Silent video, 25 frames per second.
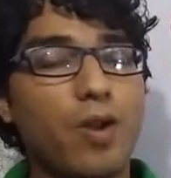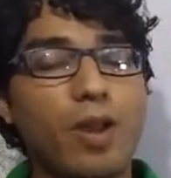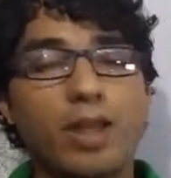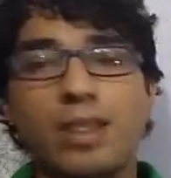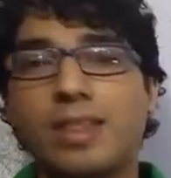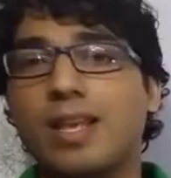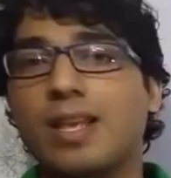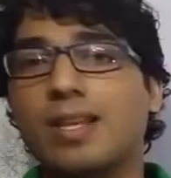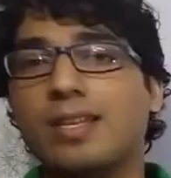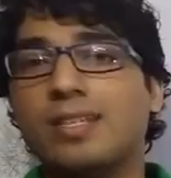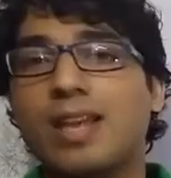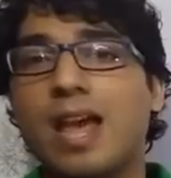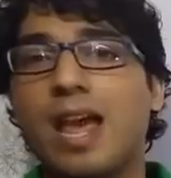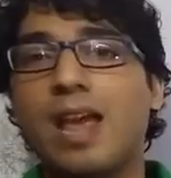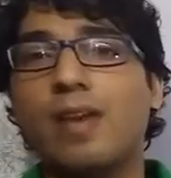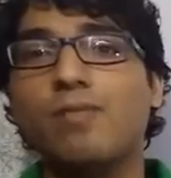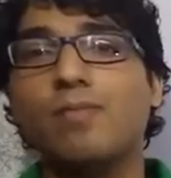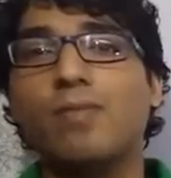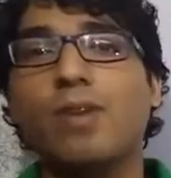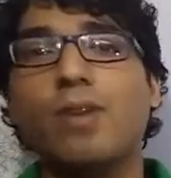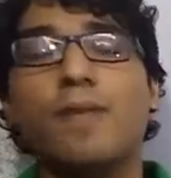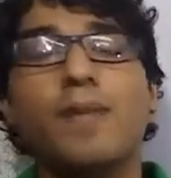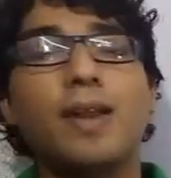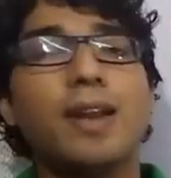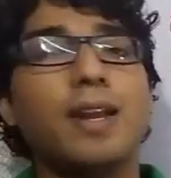and this
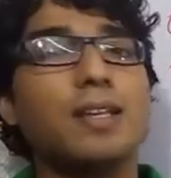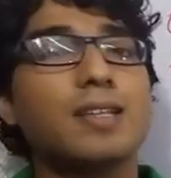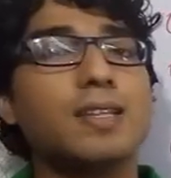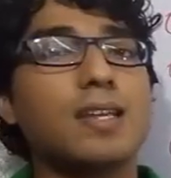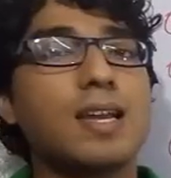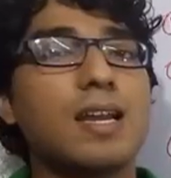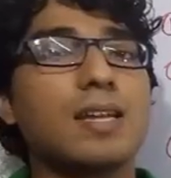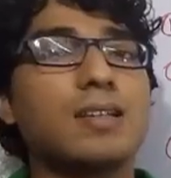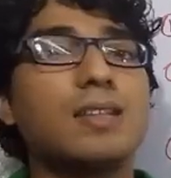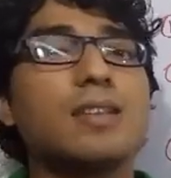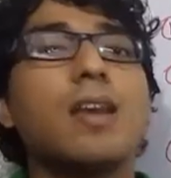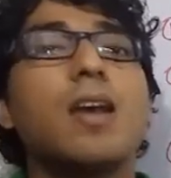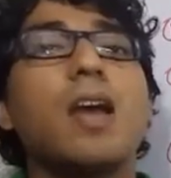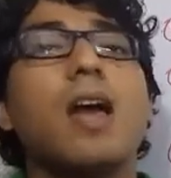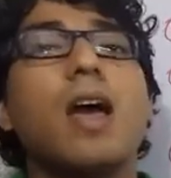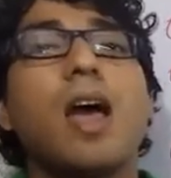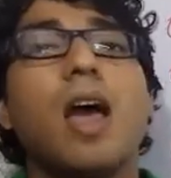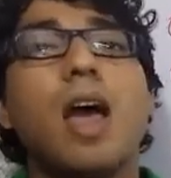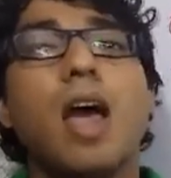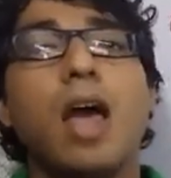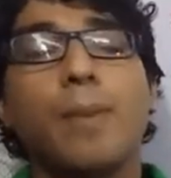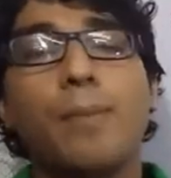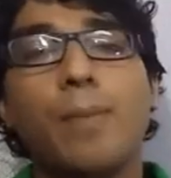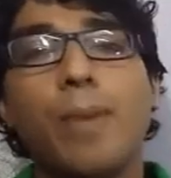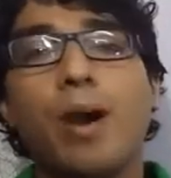time we will discuss
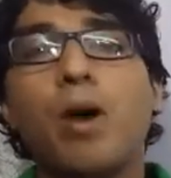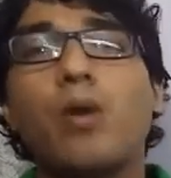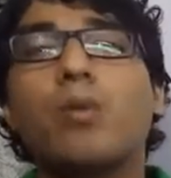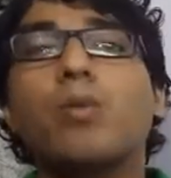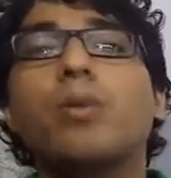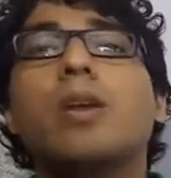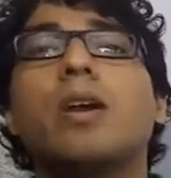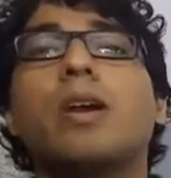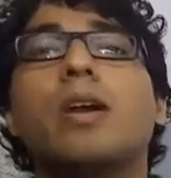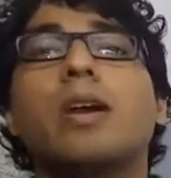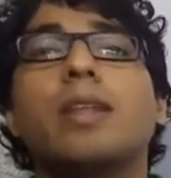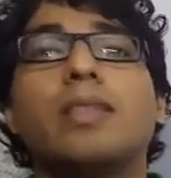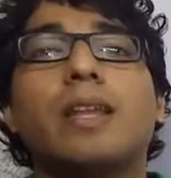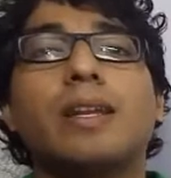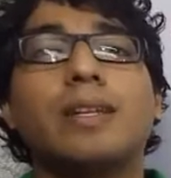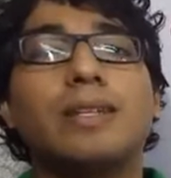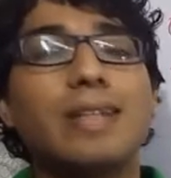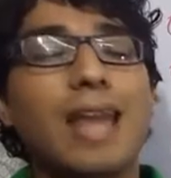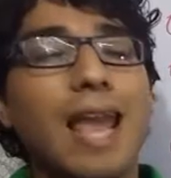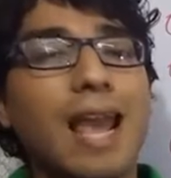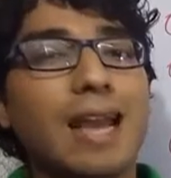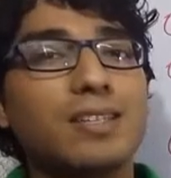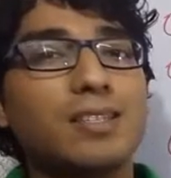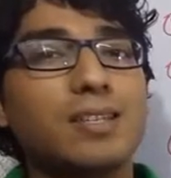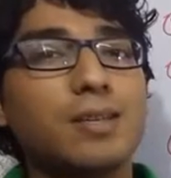about the
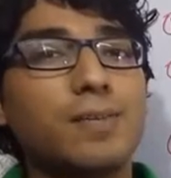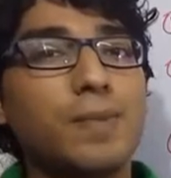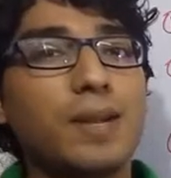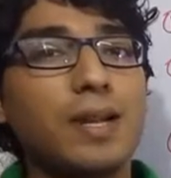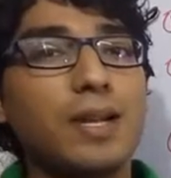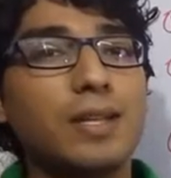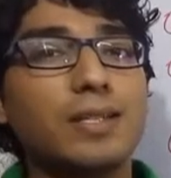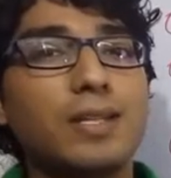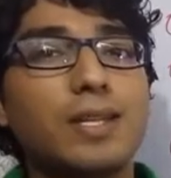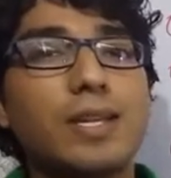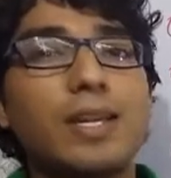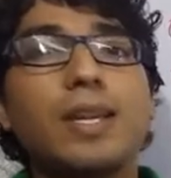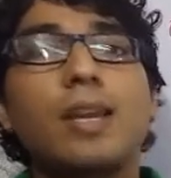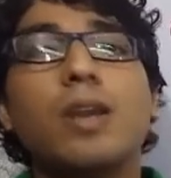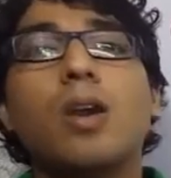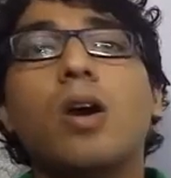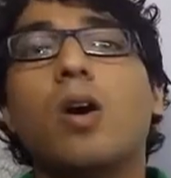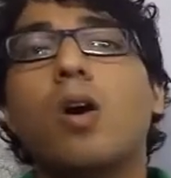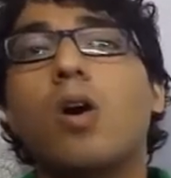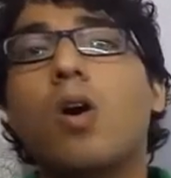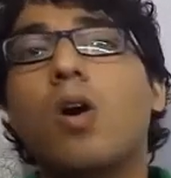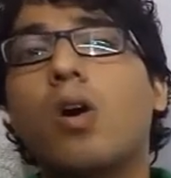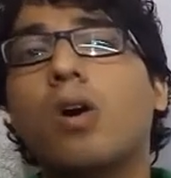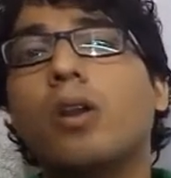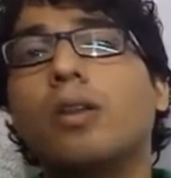taxability
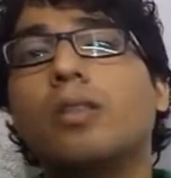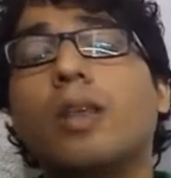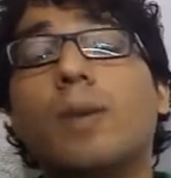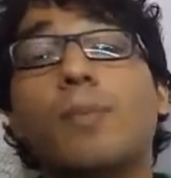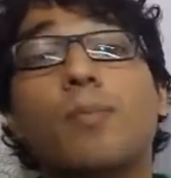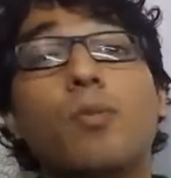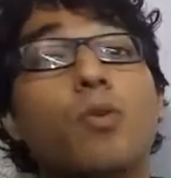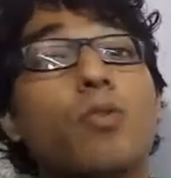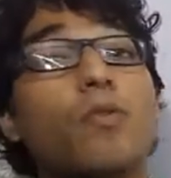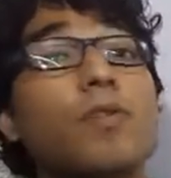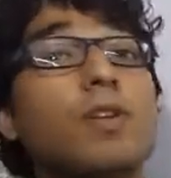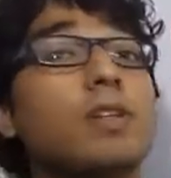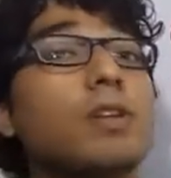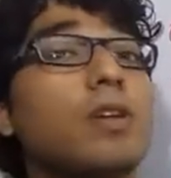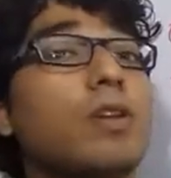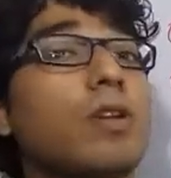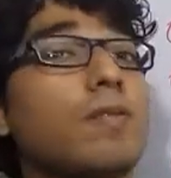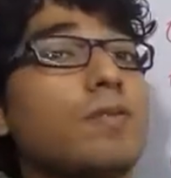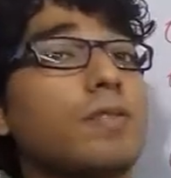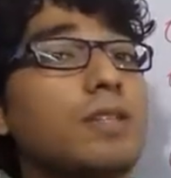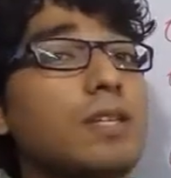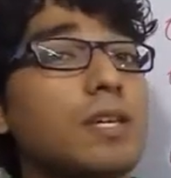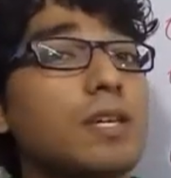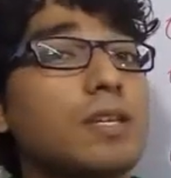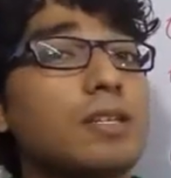or the provision
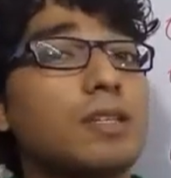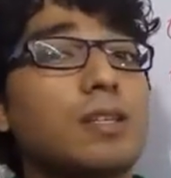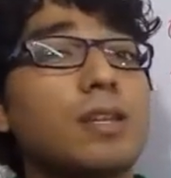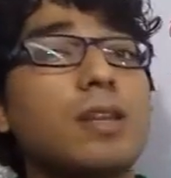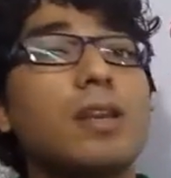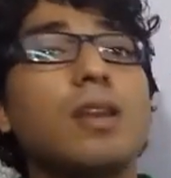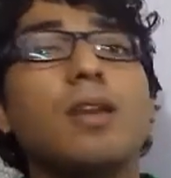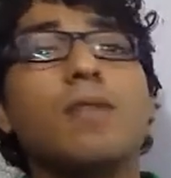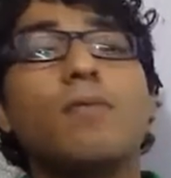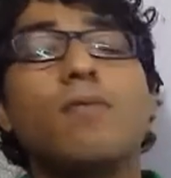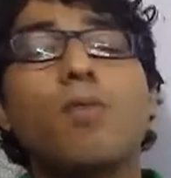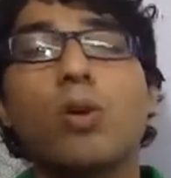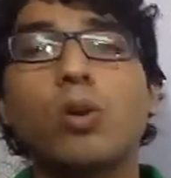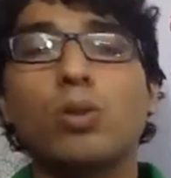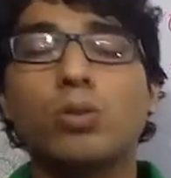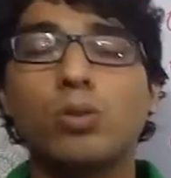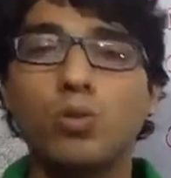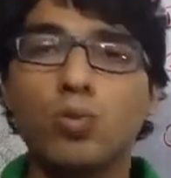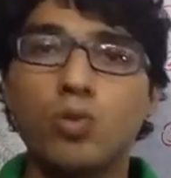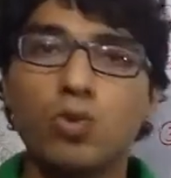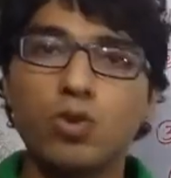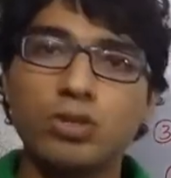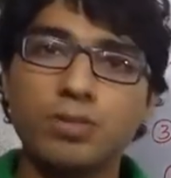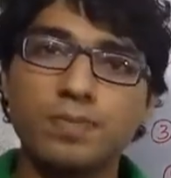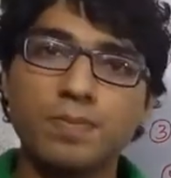of GST for
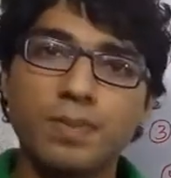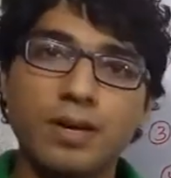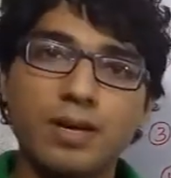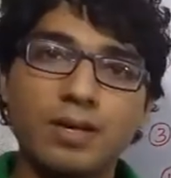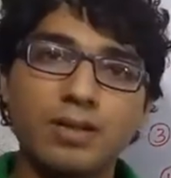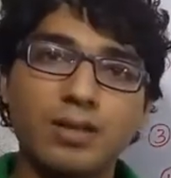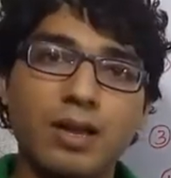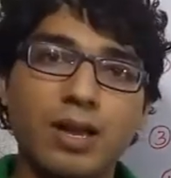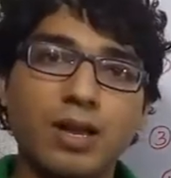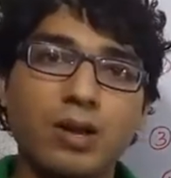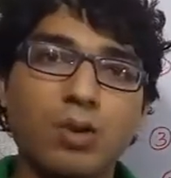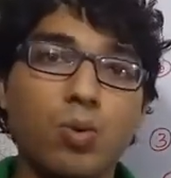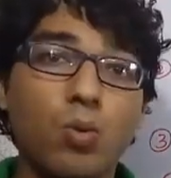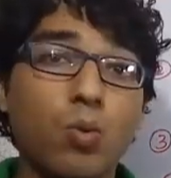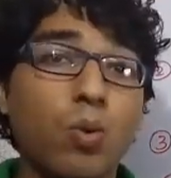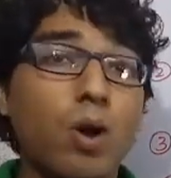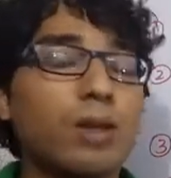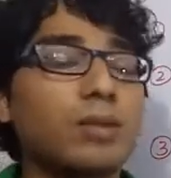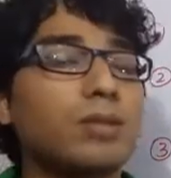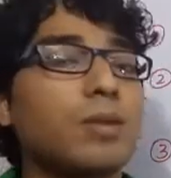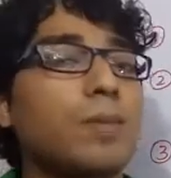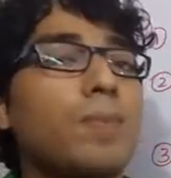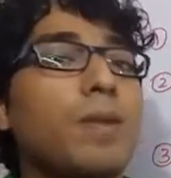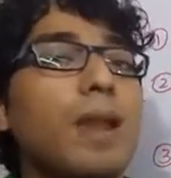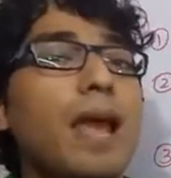those persons who
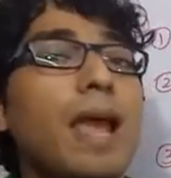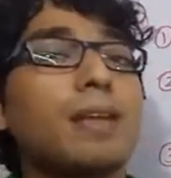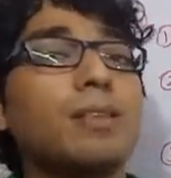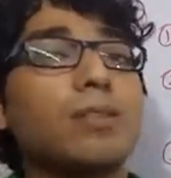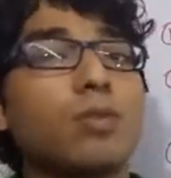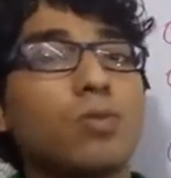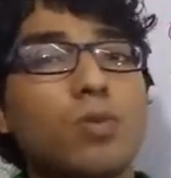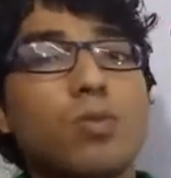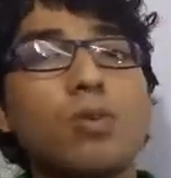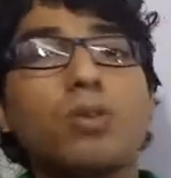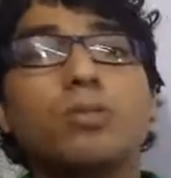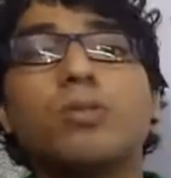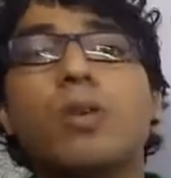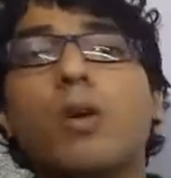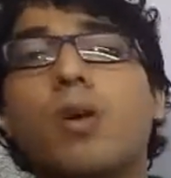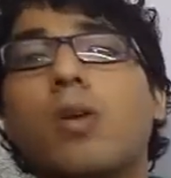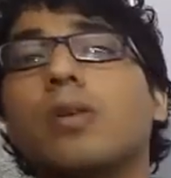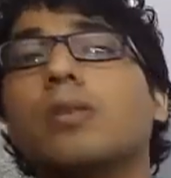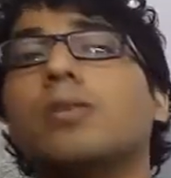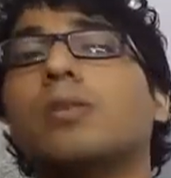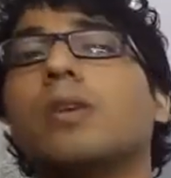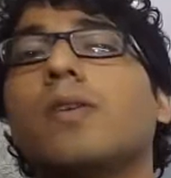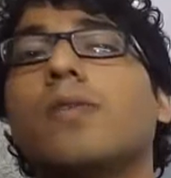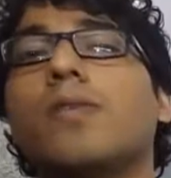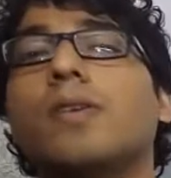are supplying the goods
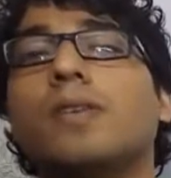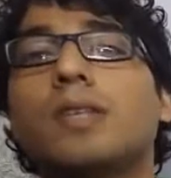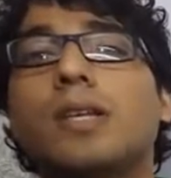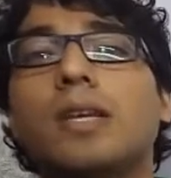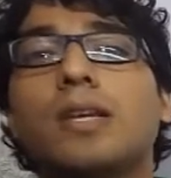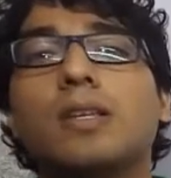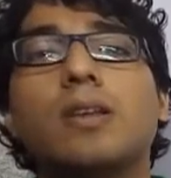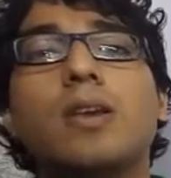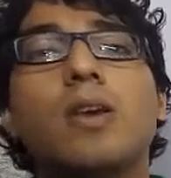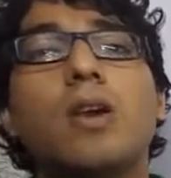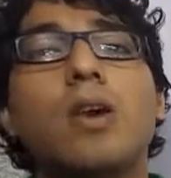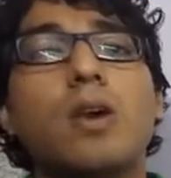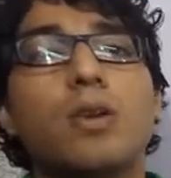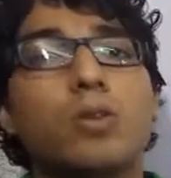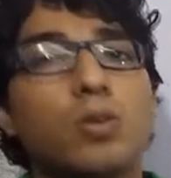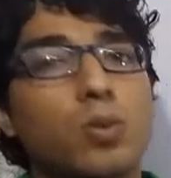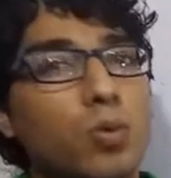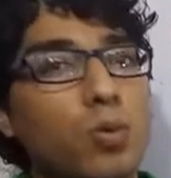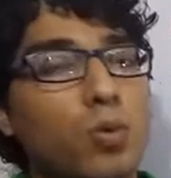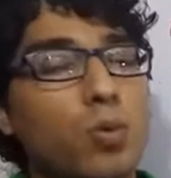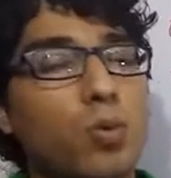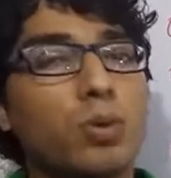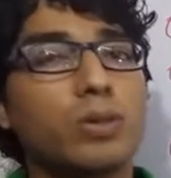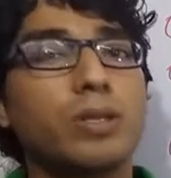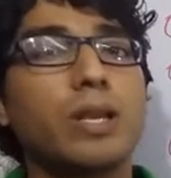or services
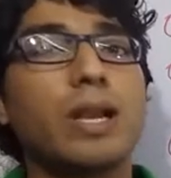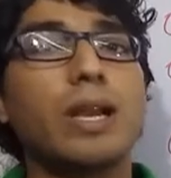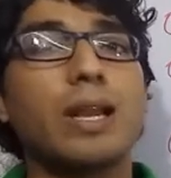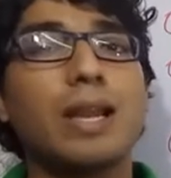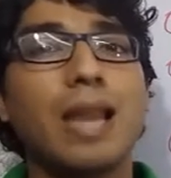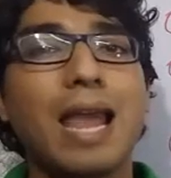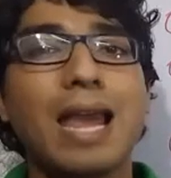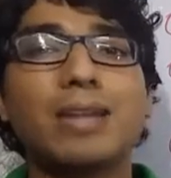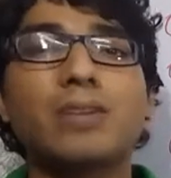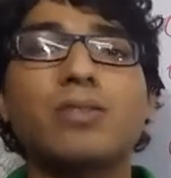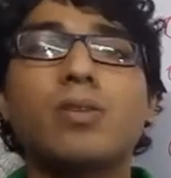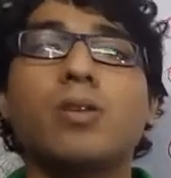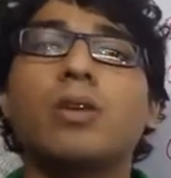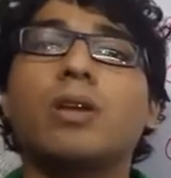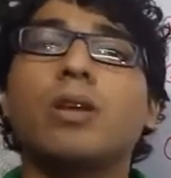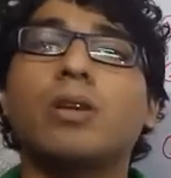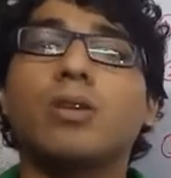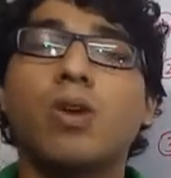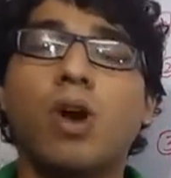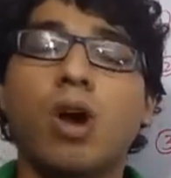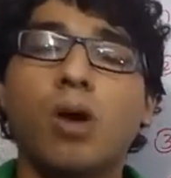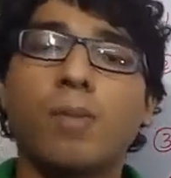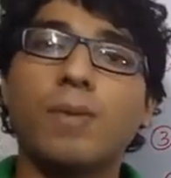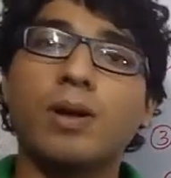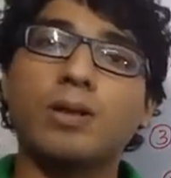through the electronic
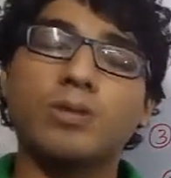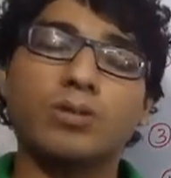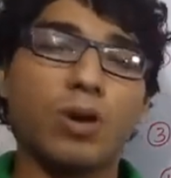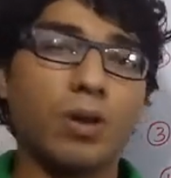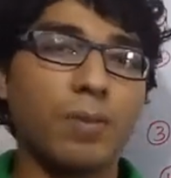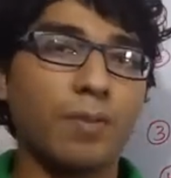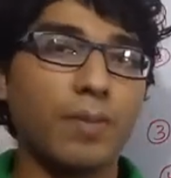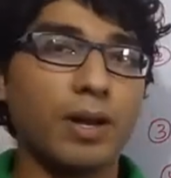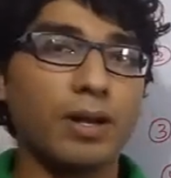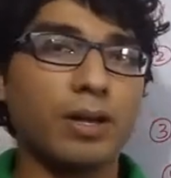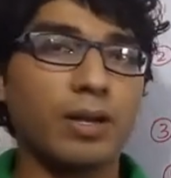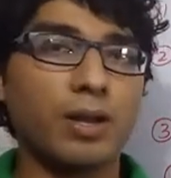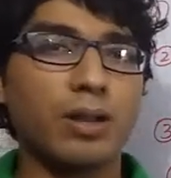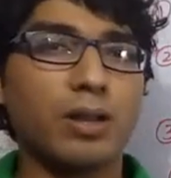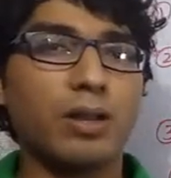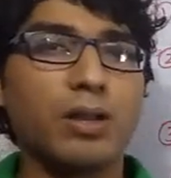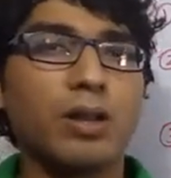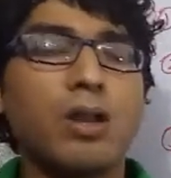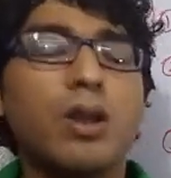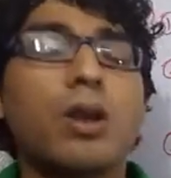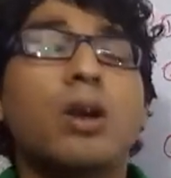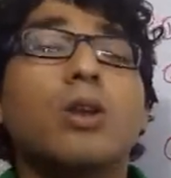commerce operator.